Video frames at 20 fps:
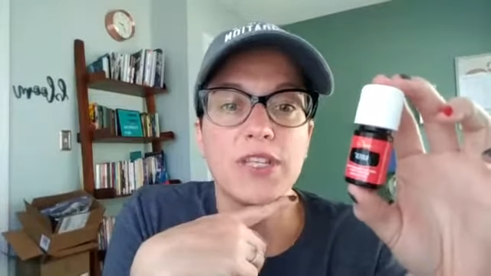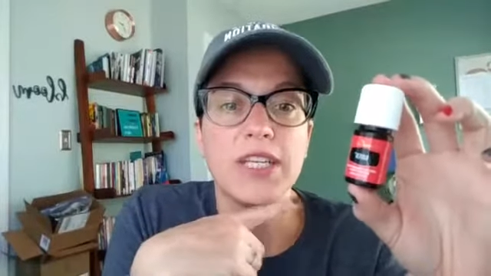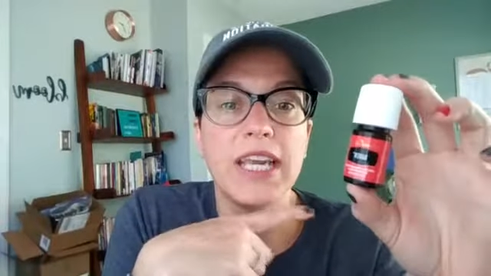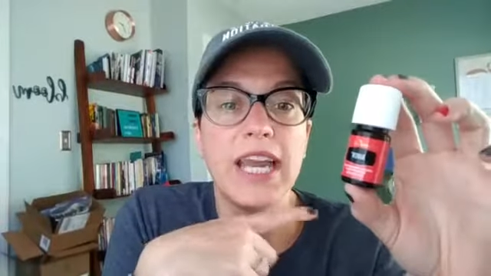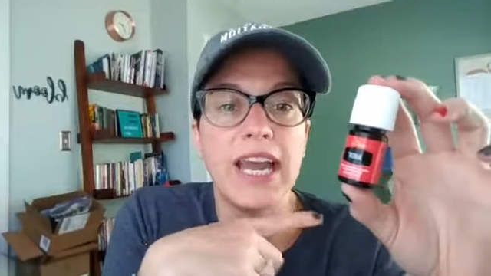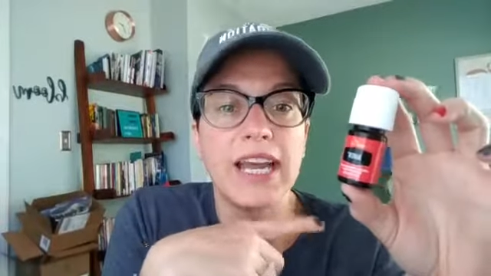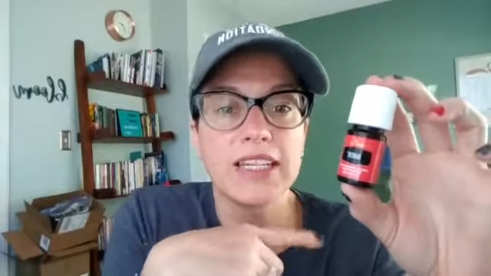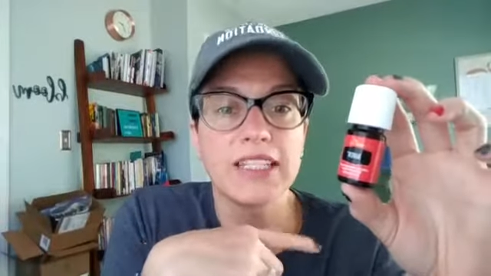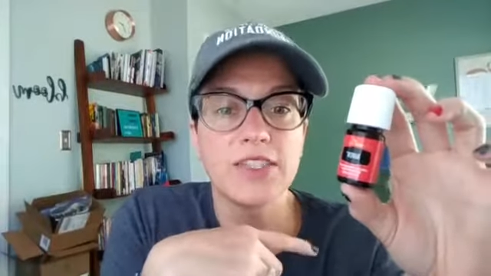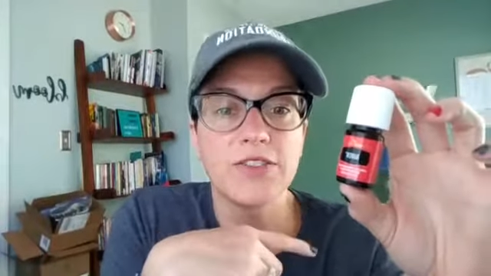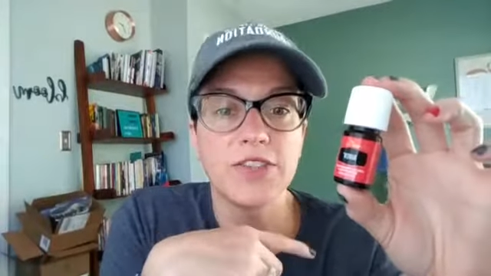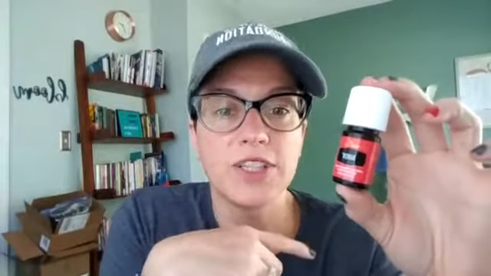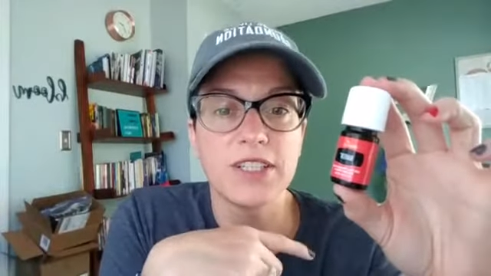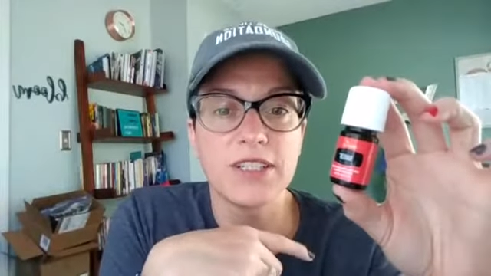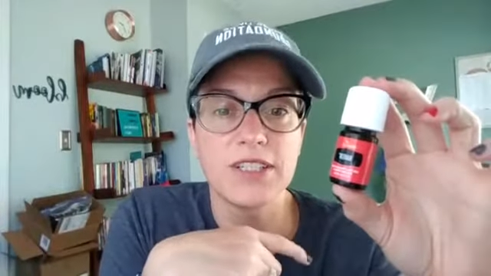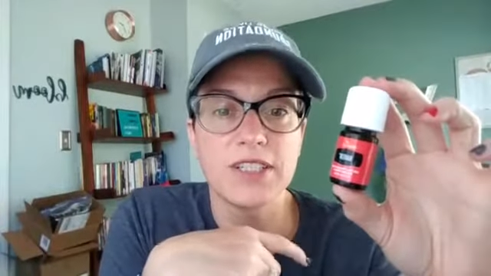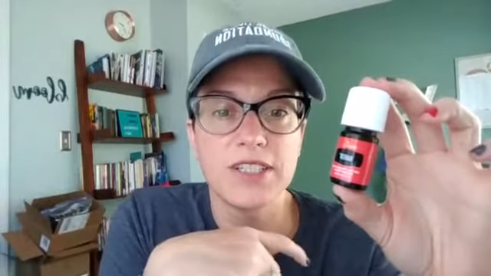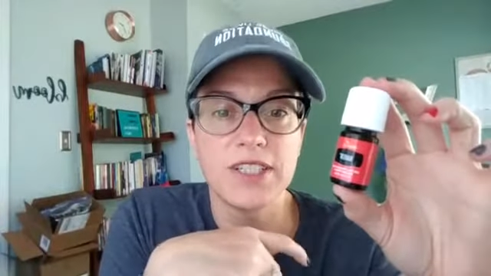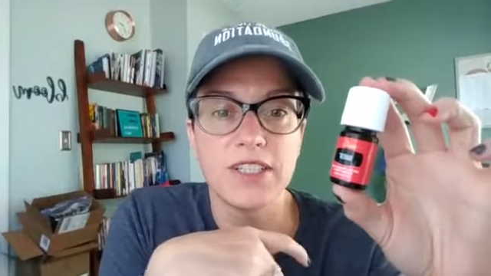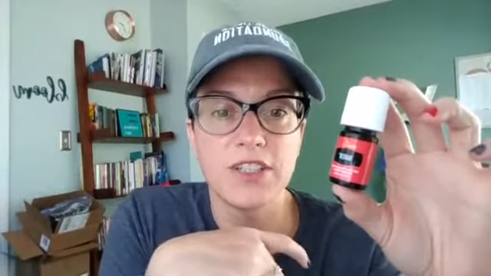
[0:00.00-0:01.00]
the active
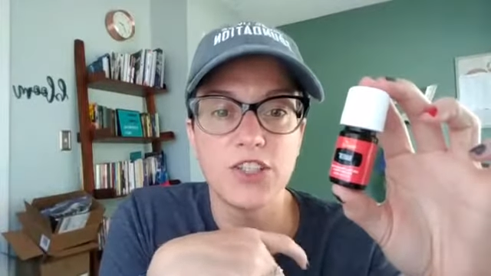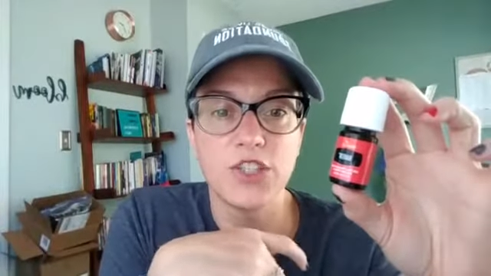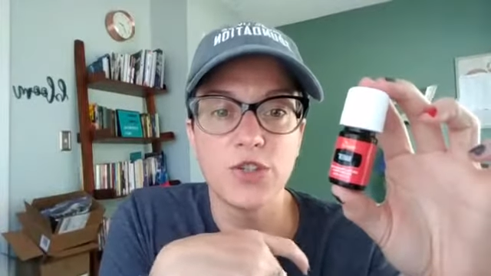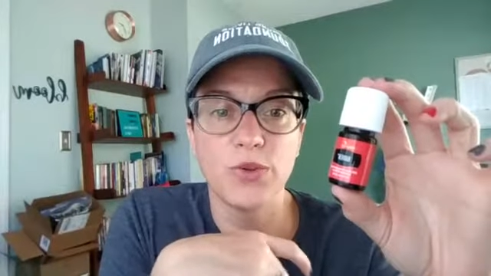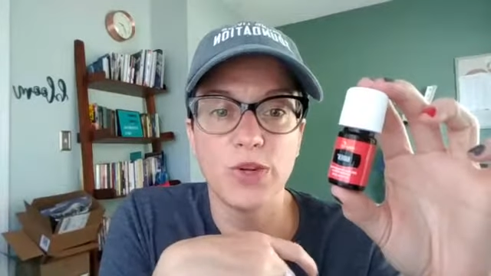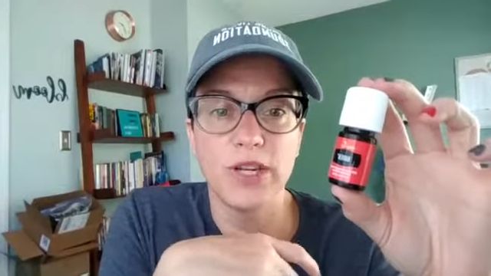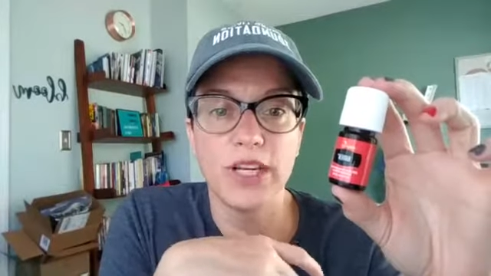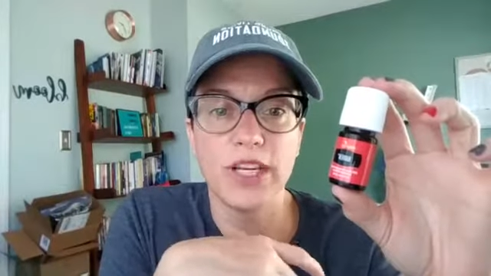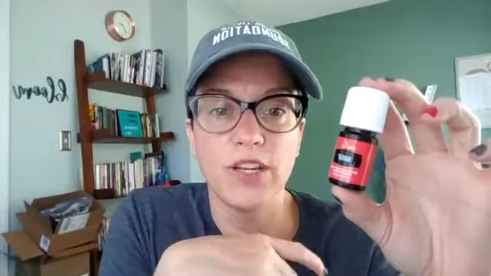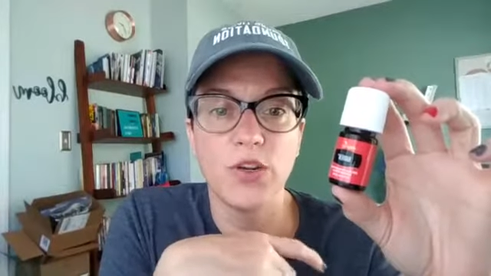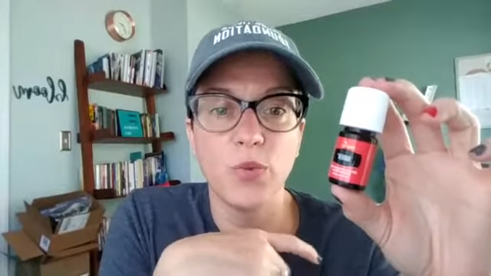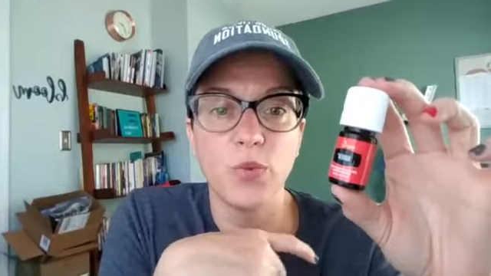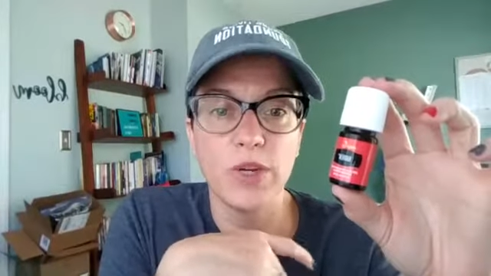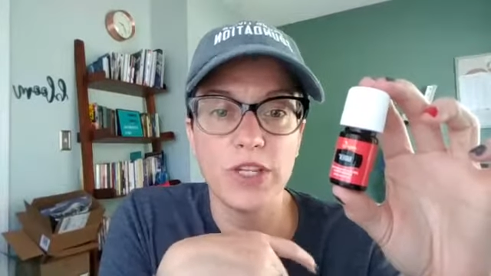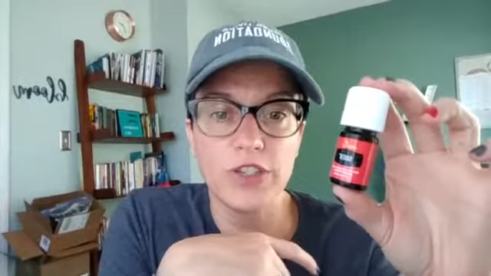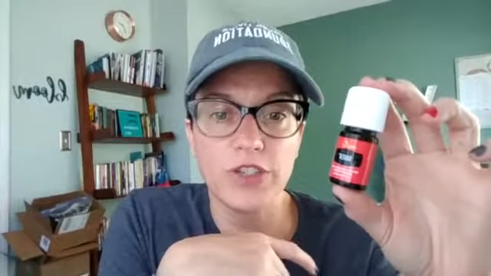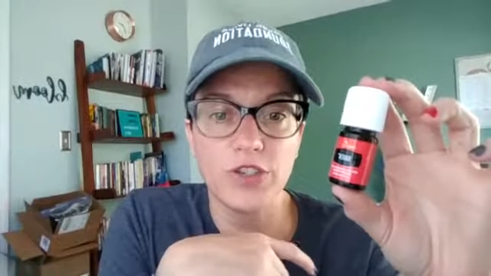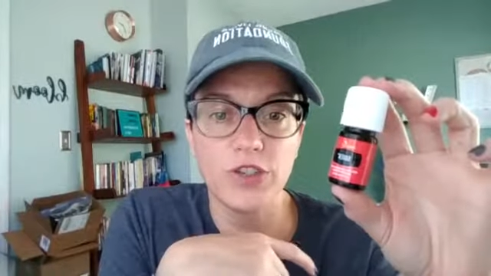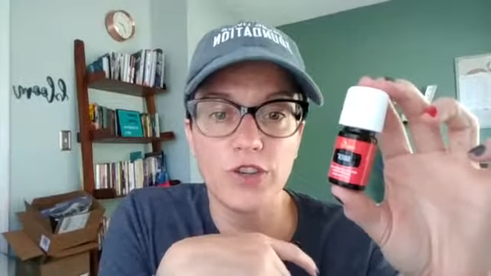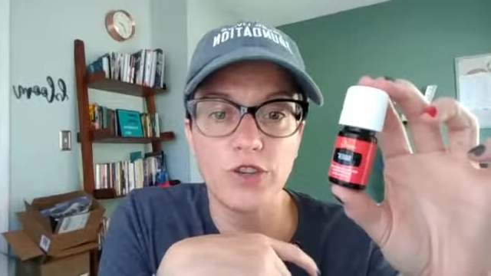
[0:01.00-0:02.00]
constituent in
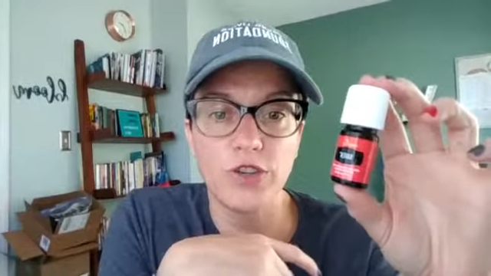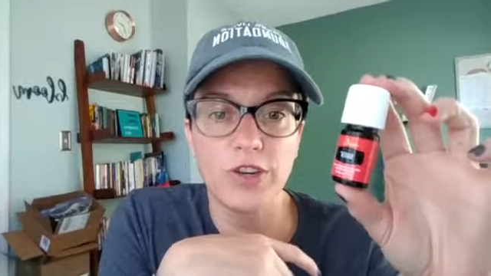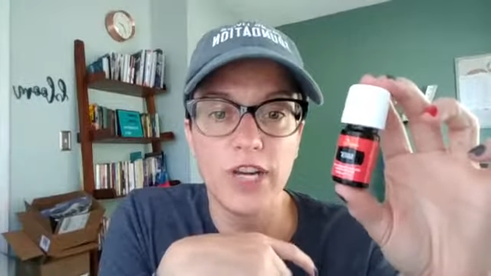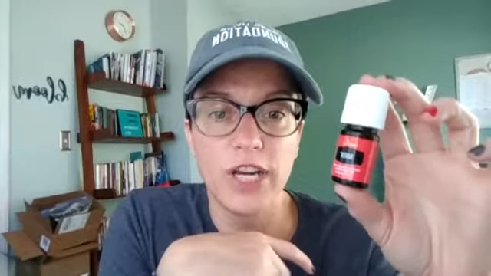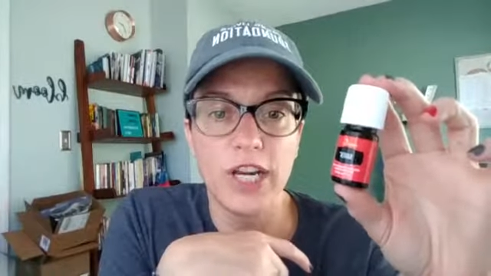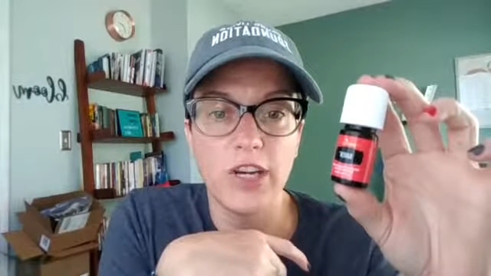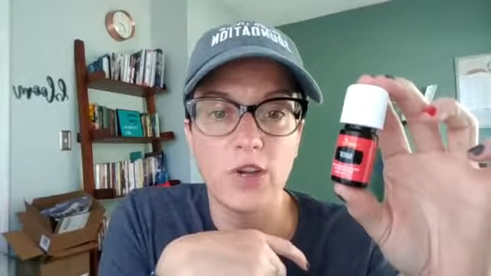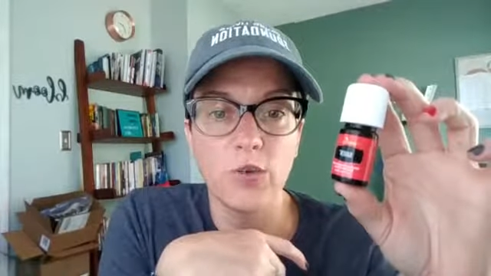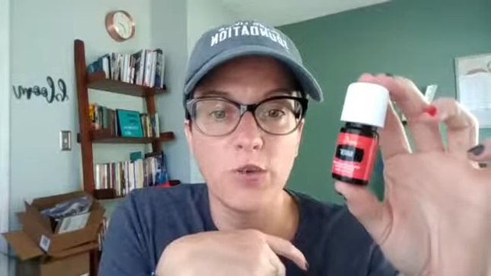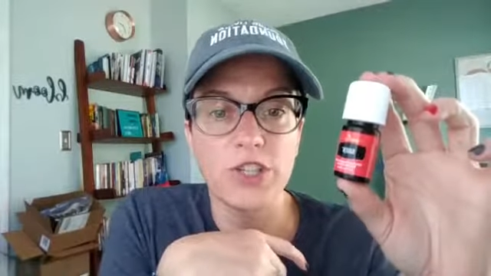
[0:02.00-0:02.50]
wintergreen,